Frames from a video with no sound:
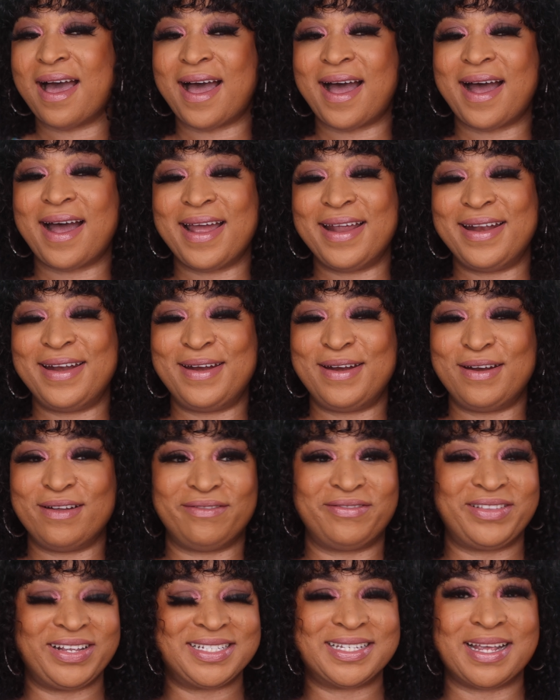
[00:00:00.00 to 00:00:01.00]
I
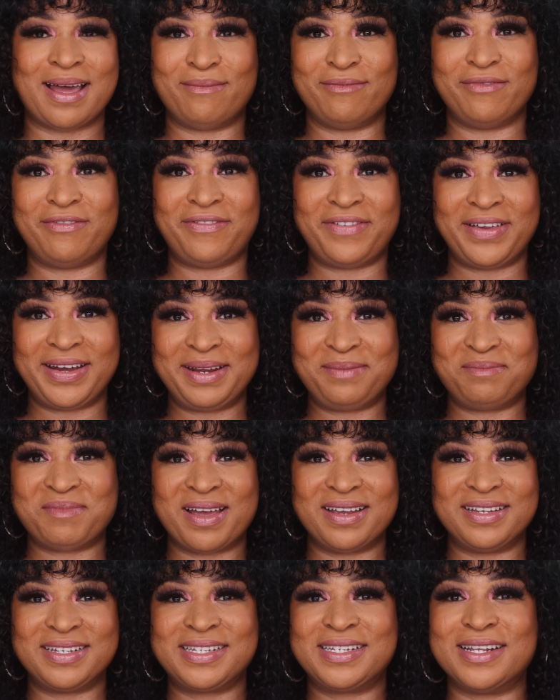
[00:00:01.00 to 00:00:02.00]
love this. I'm feeling
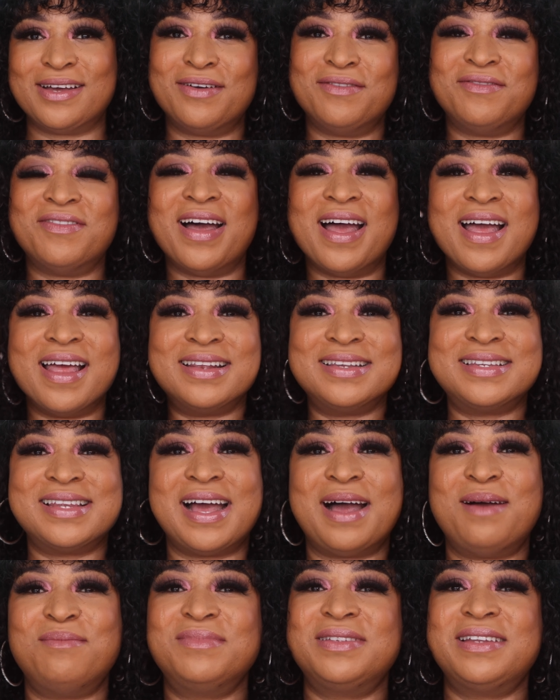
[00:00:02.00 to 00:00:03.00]
myself and
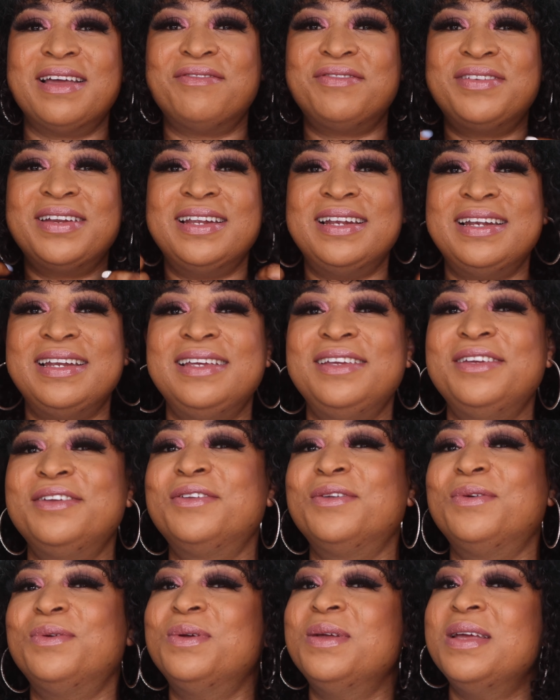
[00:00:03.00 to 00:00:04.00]
I'm definitely,
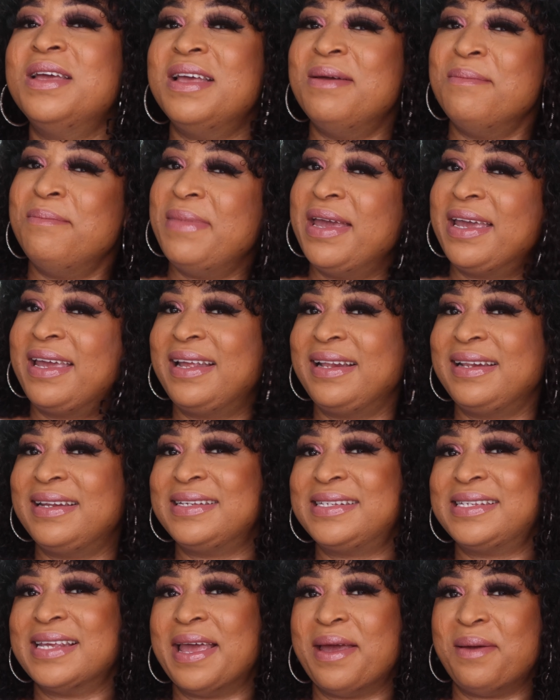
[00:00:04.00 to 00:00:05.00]
you know, making
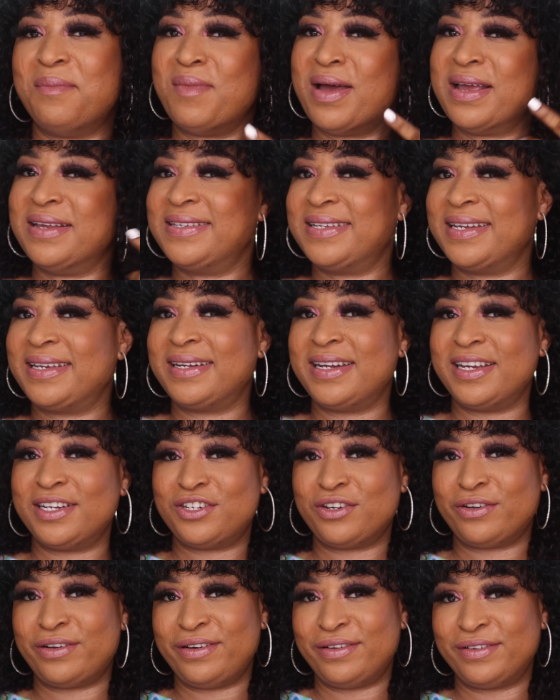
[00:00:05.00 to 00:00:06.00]
this uh, my
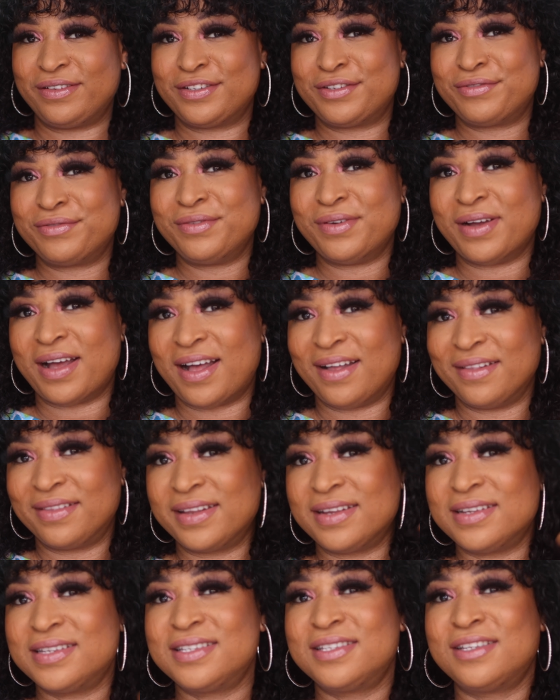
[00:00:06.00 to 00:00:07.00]
signature look
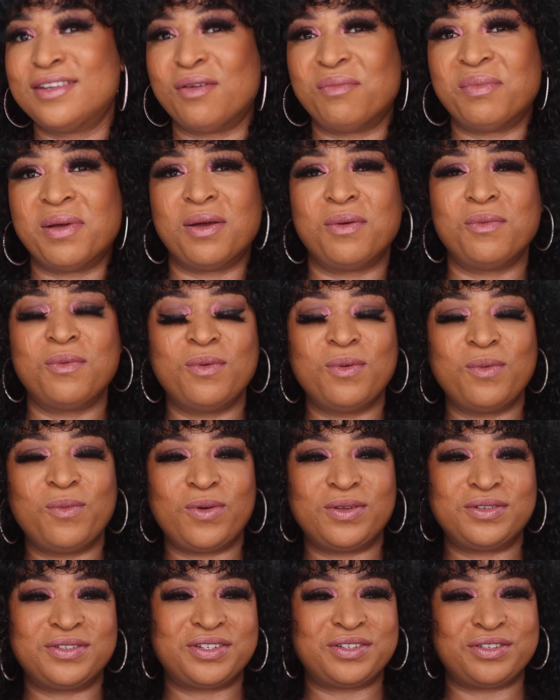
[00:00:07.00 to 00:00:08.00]
throughout this summer. Who
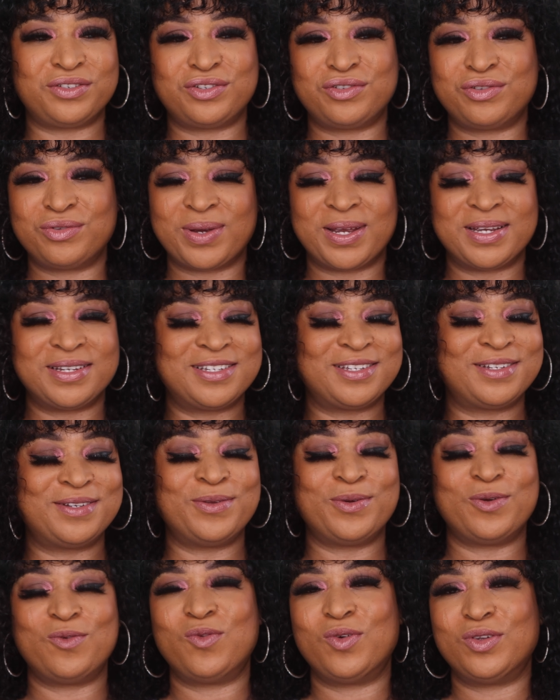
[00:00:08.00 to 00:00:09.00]
wants to stress?
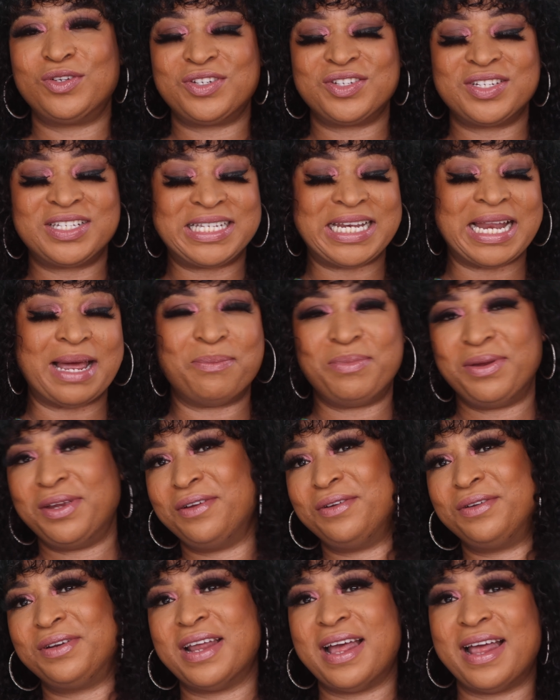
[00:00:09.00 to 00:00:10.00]
No one. Just slap
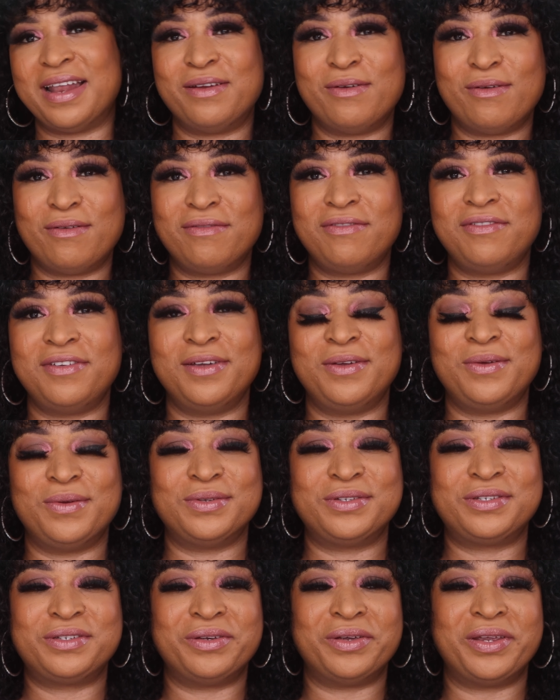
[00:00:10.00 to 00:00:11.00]
it on and off you
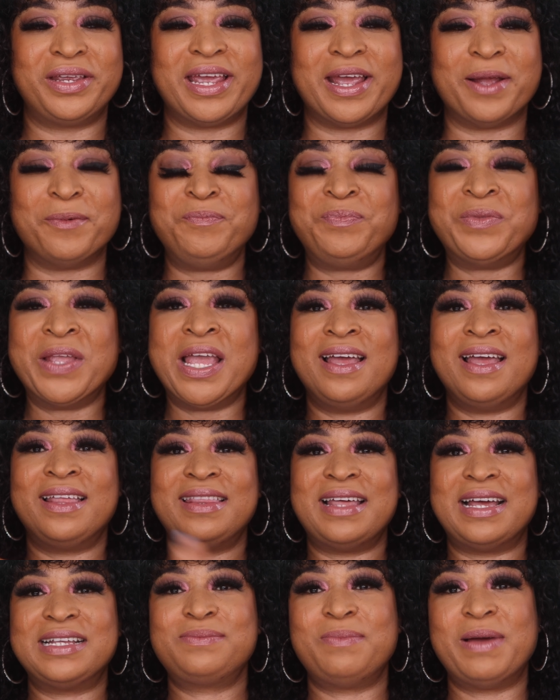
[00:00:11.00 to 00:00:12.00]
go. So yeah,
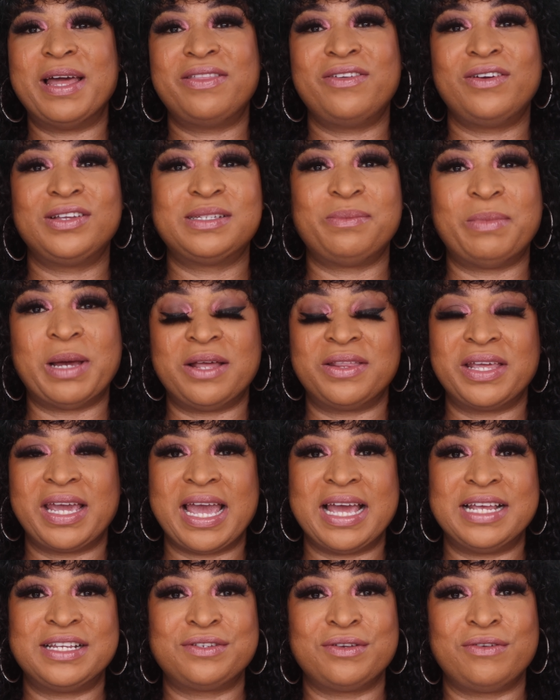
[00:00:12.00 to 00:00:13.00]
that's my thoughts about
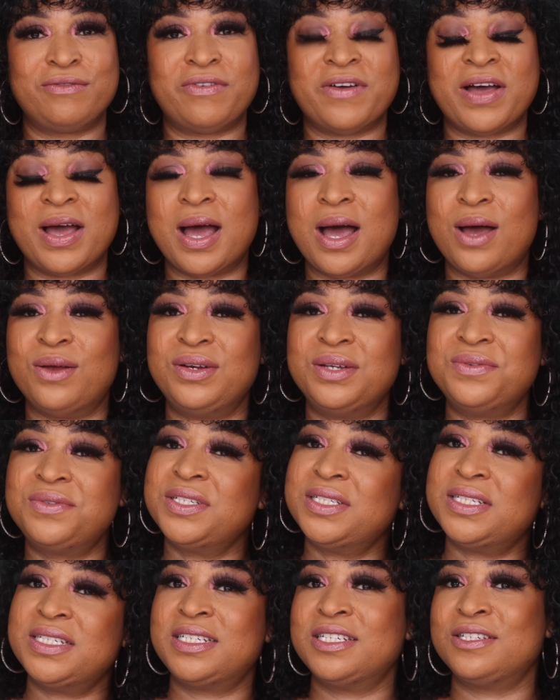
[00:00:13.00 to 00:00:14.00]
the hair so far. I'll leave
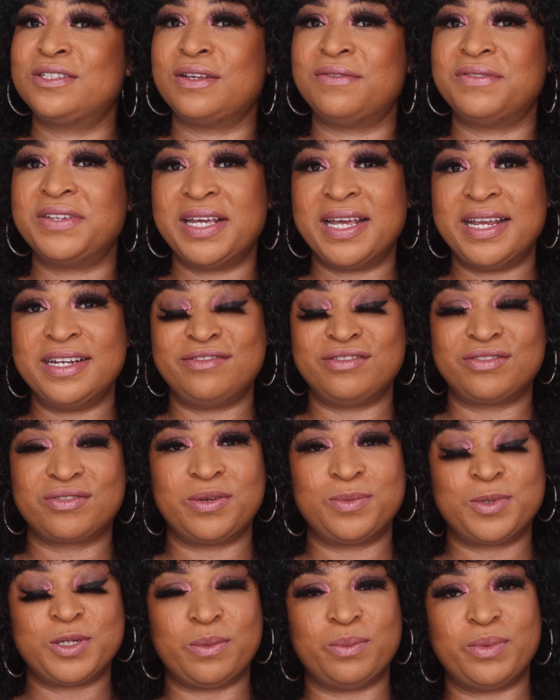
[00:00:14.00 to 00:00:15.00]
the details of the hair in the
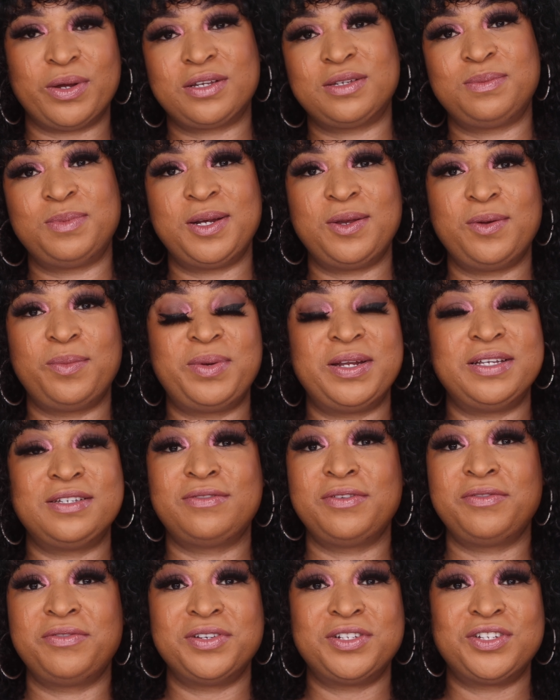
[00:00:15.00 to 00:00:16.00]
description box below.
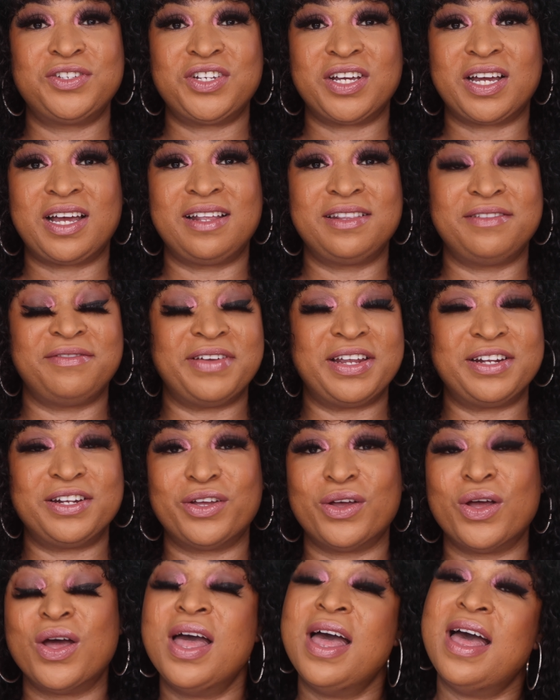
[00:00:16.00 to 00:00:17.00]
Please feel free to check out the
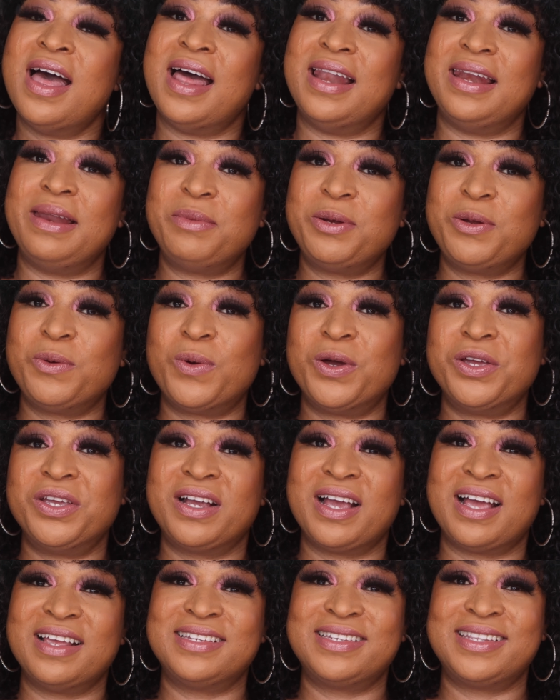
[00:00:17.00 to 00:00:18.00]
vendor and let me know what
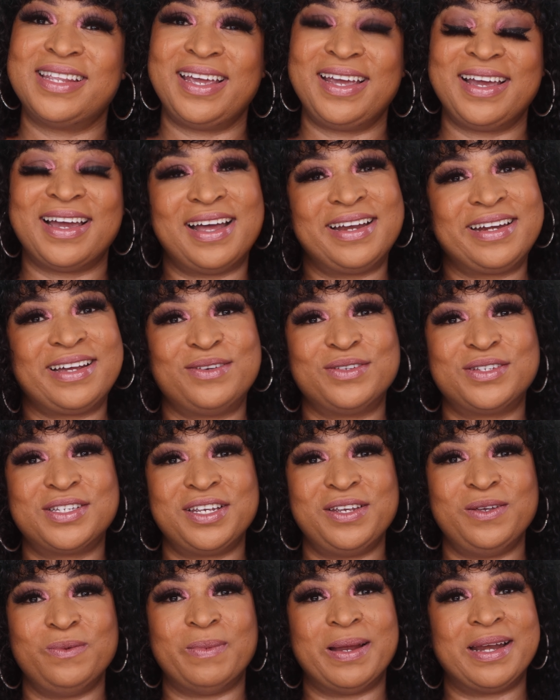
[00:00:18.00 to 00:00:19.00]
you guys think and I'll
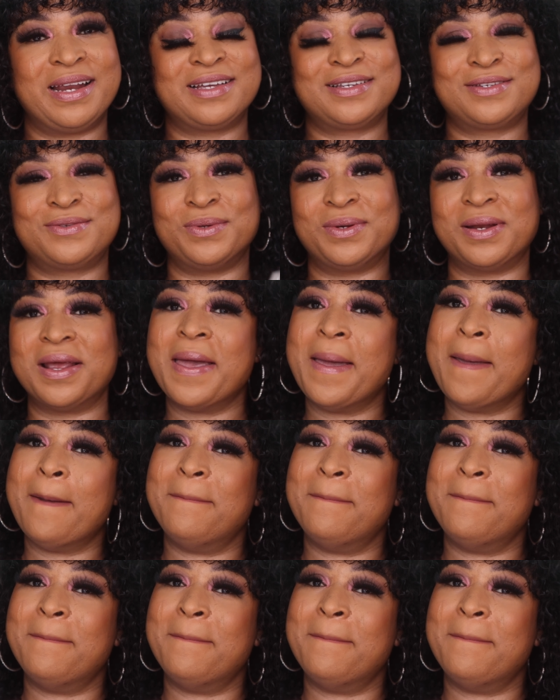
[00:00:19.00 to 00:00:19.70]
see you in my next one.